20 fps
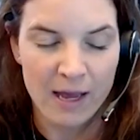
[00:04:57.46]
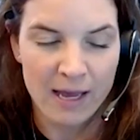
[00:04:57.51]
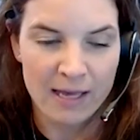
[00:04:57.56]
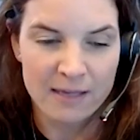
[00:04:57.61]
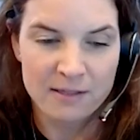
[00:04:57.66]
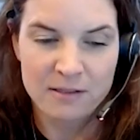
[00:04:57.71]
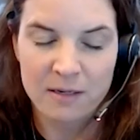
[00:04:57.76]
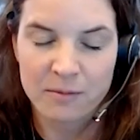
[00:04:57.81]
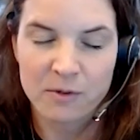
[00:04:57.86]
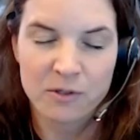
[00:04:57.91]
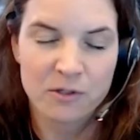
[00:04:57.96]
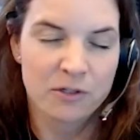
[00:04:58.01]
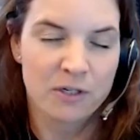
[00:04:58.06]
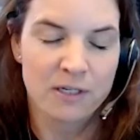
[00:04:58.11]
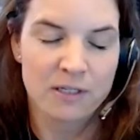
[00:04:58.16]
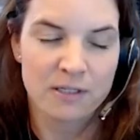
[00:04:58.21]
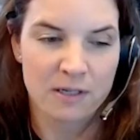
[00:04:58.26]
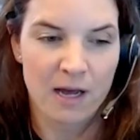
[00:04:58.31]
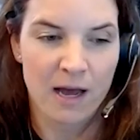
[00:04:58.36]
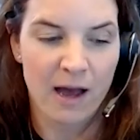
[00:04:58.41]
I guess,
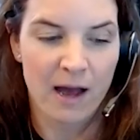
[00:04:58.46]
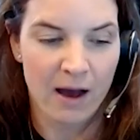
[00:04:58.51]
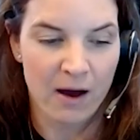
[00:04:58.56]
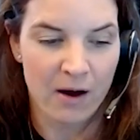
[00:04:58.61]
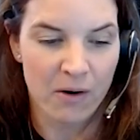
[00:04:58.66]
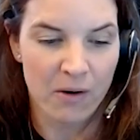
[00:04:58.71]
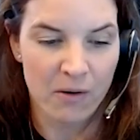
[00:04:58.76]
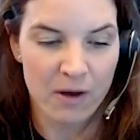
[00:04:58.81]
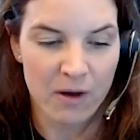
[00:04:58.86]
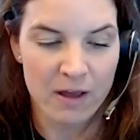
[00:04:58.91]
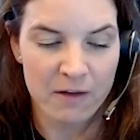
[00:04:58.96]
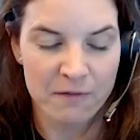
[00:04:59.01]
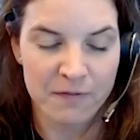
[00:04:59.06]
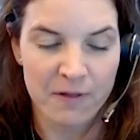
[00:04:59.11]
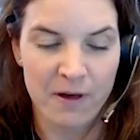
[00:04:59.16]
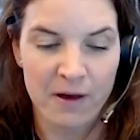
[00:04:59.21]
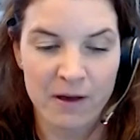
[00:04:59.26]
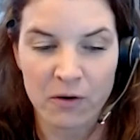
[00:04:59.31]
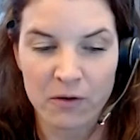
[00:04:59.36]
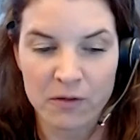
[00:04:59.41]
demonstrated how,
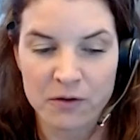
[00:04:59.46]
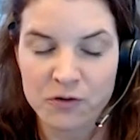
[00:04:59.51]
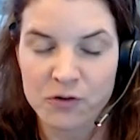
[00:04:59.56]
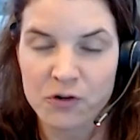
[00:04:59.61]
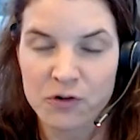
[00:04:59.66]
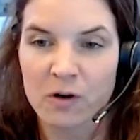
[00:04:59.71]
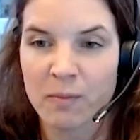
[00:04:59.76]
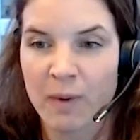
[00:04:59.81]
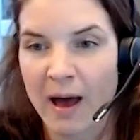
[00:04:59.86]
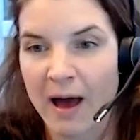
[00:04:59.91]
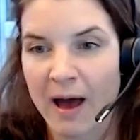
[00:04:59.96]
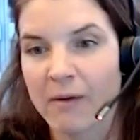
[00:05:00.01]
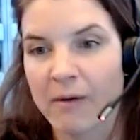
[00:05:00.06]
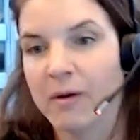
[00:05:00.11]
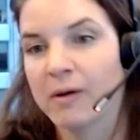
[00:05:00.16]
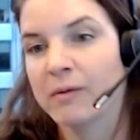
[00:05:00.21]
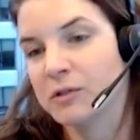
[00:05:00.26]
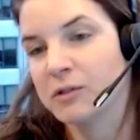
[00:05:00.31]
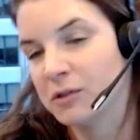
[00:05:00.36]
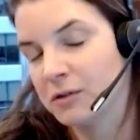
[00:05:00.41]
if I got the job,
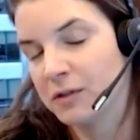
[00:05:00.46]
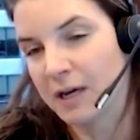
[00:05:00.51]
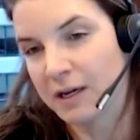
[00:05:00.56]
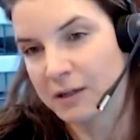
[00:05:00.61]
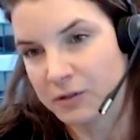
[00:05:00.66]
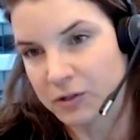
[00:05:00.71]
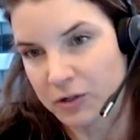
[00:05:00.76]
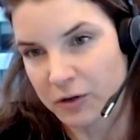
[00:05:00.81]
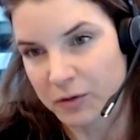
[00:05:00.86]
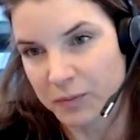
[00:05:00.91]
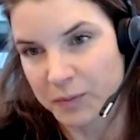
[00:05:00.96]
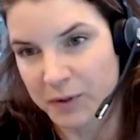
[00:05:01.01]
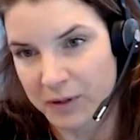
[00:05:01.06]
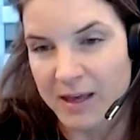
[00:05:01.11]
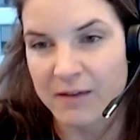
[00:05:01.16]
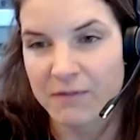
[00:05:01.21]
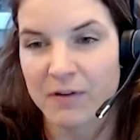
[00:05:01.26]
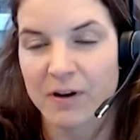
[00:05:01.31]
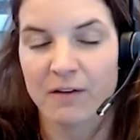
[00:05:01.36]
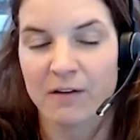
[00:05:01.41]
how I would do that job,
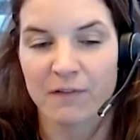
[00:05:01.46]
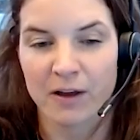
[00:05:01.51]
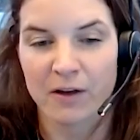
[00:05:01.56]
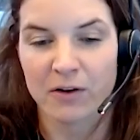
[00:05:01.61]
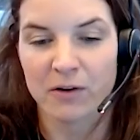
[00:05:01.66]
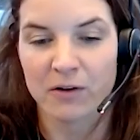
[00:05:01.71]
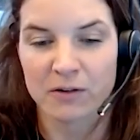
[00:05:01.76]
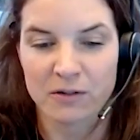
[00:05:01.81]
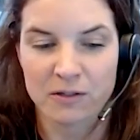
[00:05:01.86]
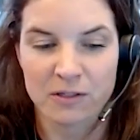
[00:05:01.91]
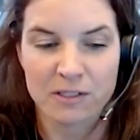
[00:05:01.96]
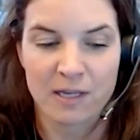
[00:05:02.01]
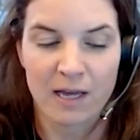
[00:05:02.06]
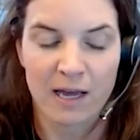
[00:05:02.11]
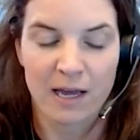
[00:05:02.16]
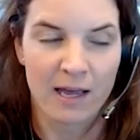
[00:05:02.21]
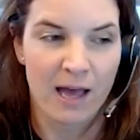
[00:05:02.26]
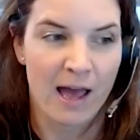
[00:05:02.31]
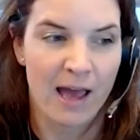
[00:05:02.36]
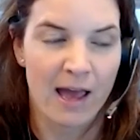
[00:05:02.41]
even if I couldn't
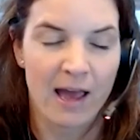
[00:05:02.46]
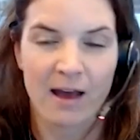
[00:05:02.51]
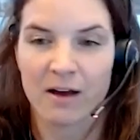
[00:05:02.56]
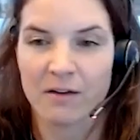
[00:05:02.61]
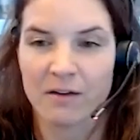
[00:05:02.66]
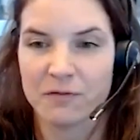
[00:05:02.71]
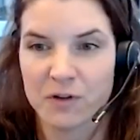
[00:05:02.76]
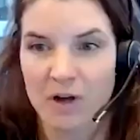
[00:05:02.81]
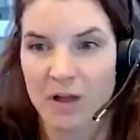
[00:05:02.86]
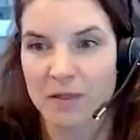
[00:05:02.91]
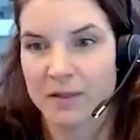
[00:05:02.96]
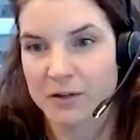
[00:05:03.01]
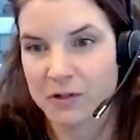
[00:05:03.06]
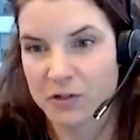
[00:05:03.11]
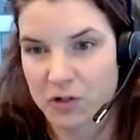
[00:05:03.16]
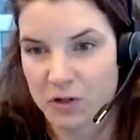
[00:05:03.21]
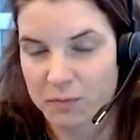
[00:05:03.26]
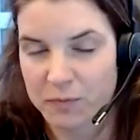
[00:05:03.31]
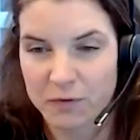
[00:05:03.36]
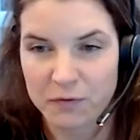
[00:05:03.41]
say, hey, I've done
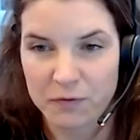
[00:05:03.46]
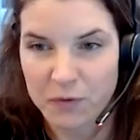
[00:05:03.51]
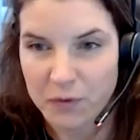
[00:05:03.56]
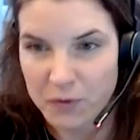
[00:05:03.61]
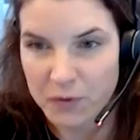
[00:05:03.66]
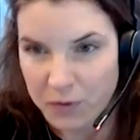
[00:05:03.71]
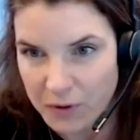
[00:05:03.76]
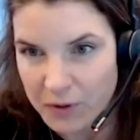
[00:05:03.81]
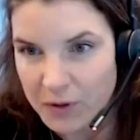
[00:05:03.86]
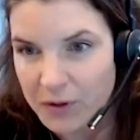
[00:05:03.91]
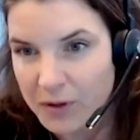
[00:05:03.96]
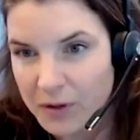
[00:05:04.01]
this job before.